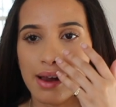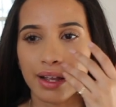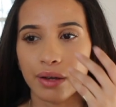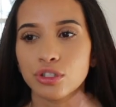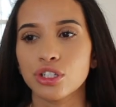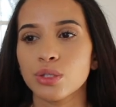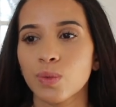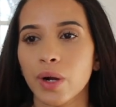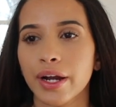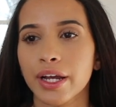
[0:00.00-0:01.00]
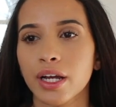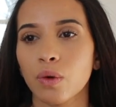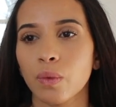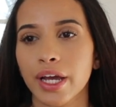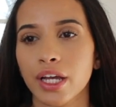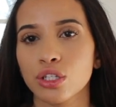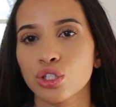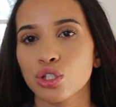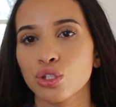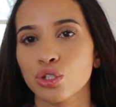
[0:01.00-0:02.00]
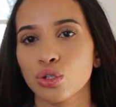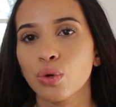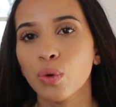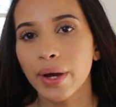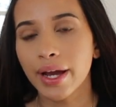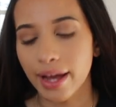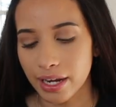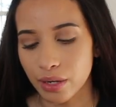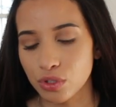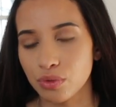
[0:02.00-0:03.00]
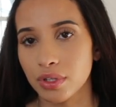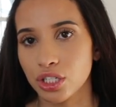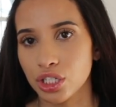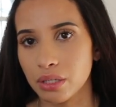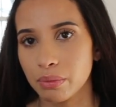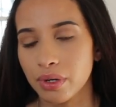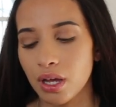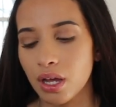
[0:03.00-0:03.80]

It was just wearing away too quick and it was really cheap.